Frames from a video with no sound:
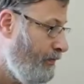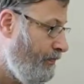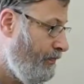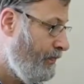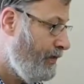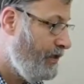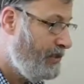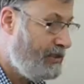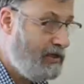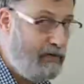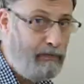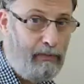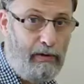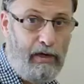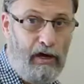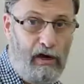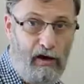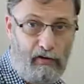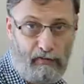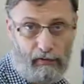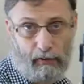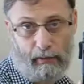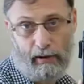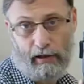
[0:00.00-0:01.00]
It's giving me
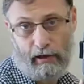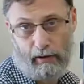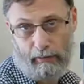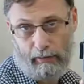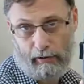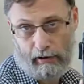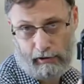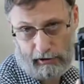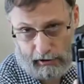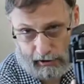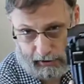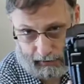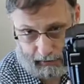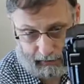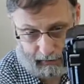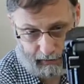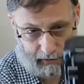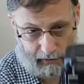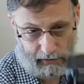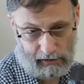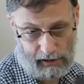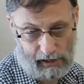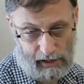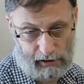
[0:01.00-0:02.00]
half a megapixel
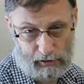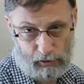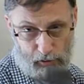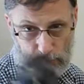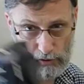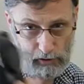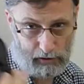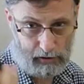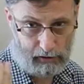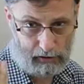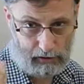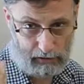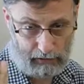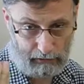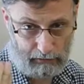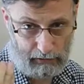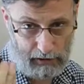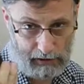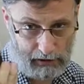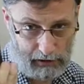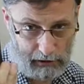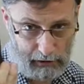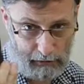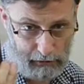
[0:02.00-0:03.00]
extra
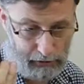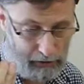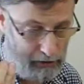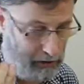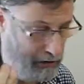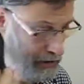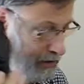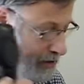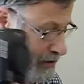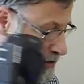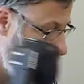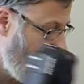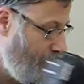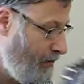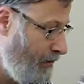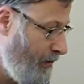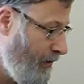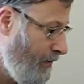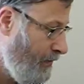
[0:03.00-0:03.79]
resolution of this.